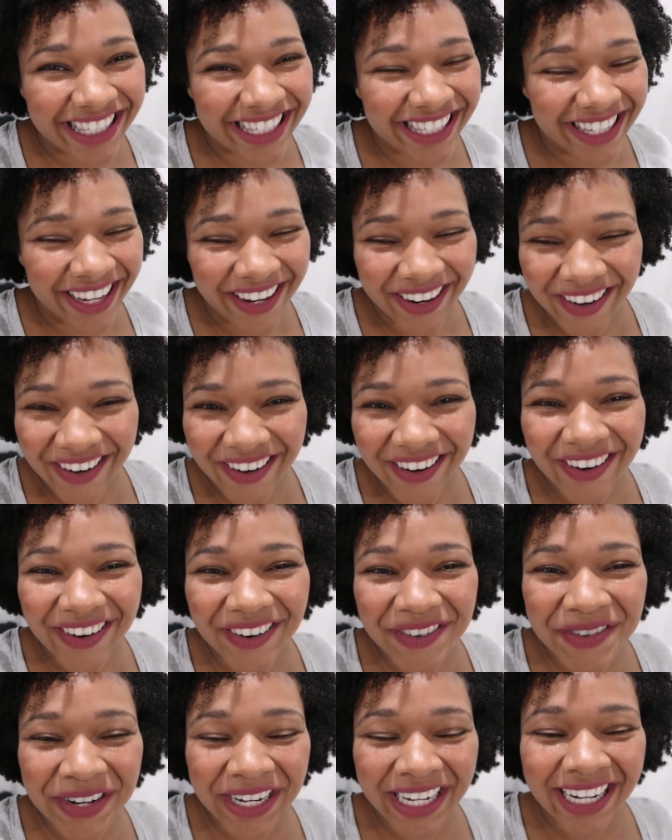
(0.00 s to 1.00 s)

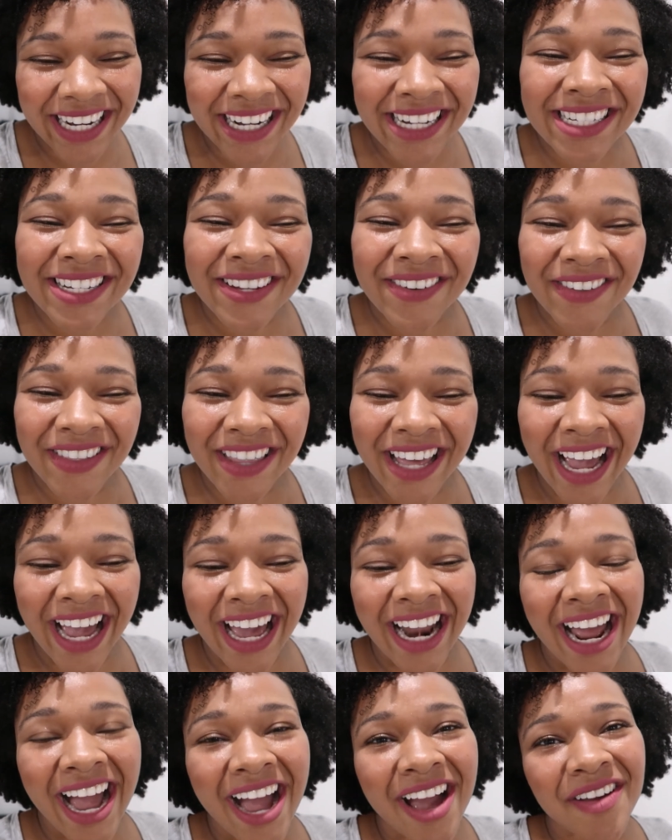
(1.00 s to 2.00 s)
So because of
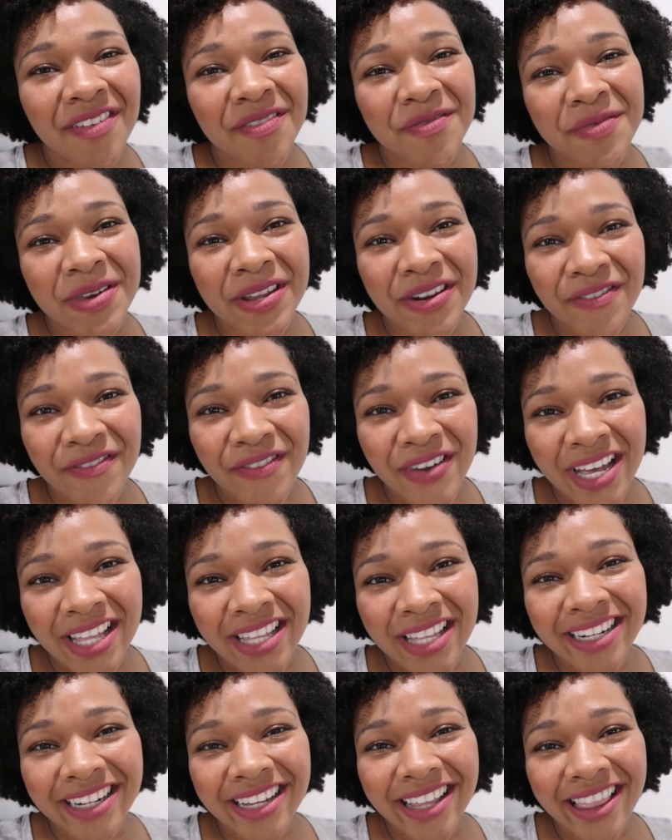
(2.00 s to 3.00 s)
that, I've been
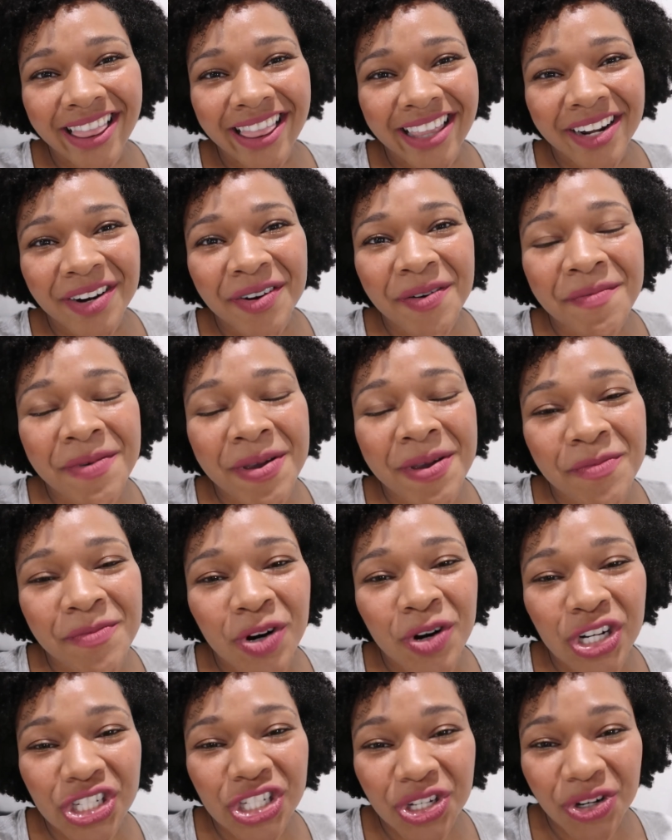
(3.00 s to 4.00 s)
feeling a little bit
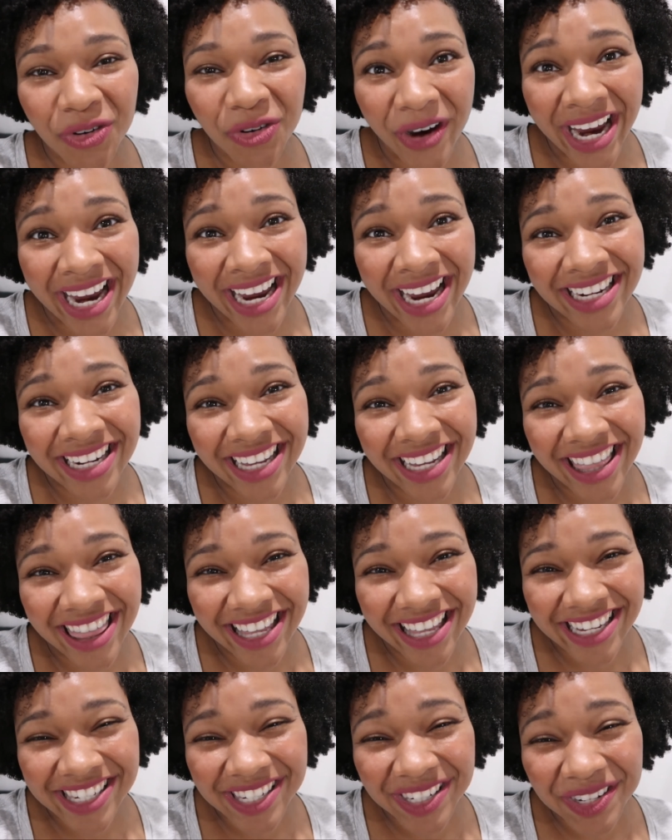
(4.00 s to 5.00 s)
more drained
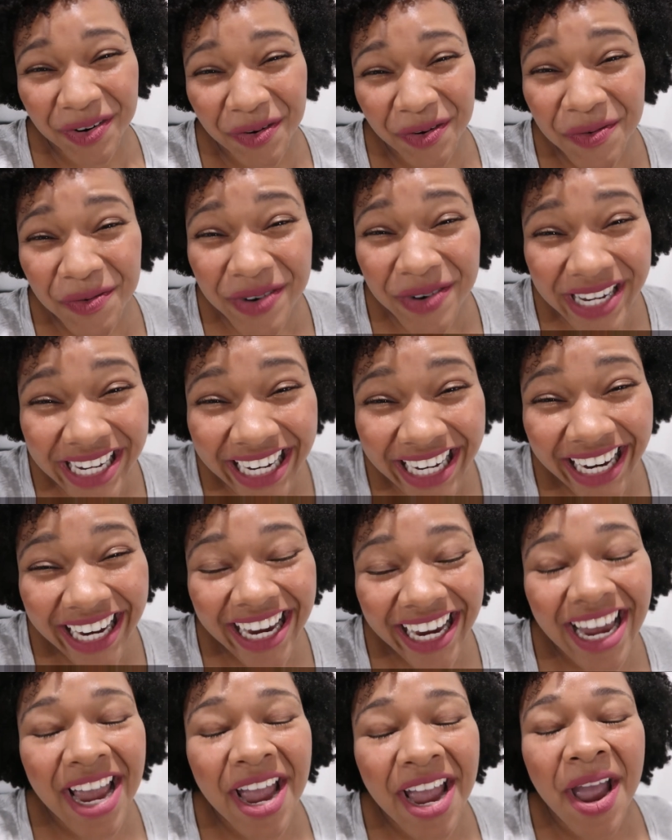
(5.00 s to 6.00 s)
this
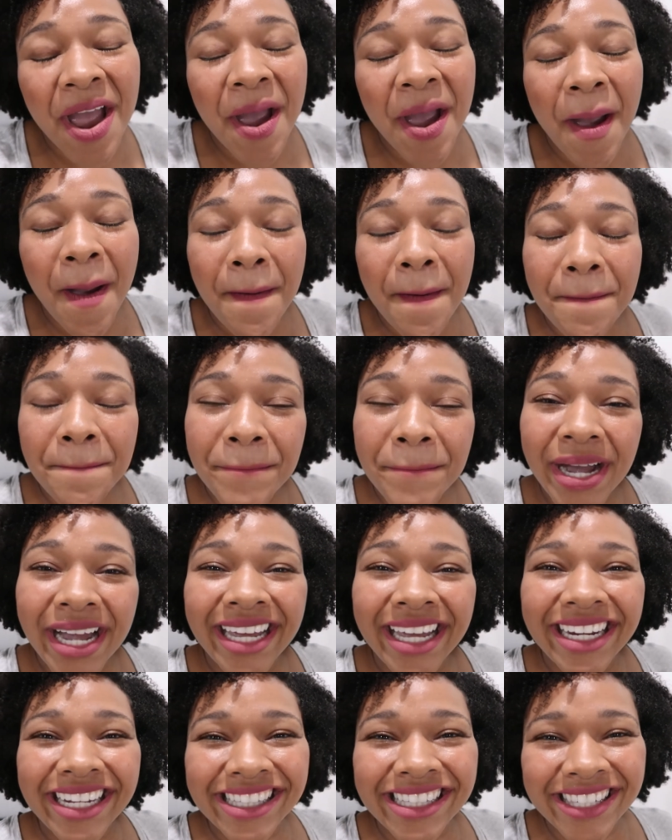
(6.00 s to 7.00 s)
week,
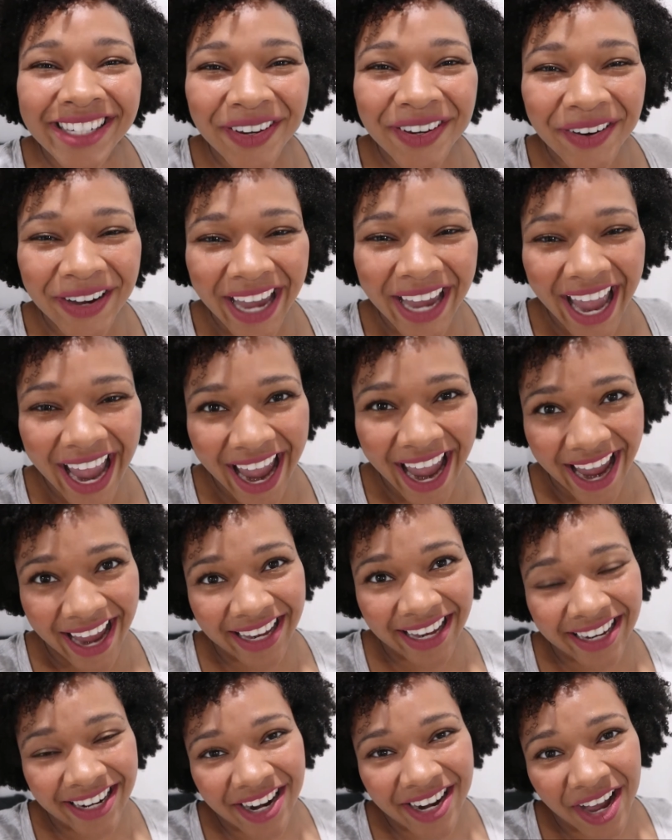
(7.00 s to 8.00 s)
but it's
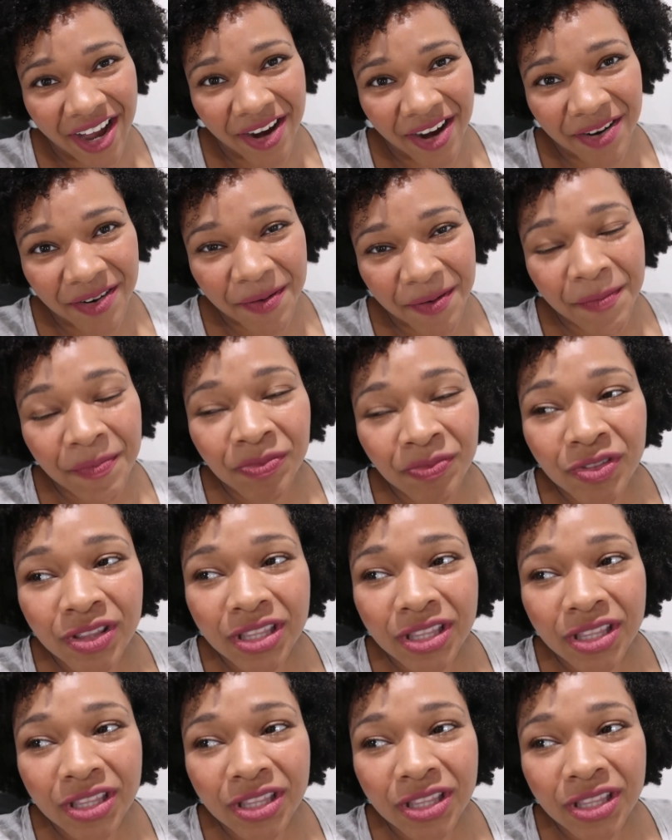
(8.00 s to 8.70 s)
okay, you know.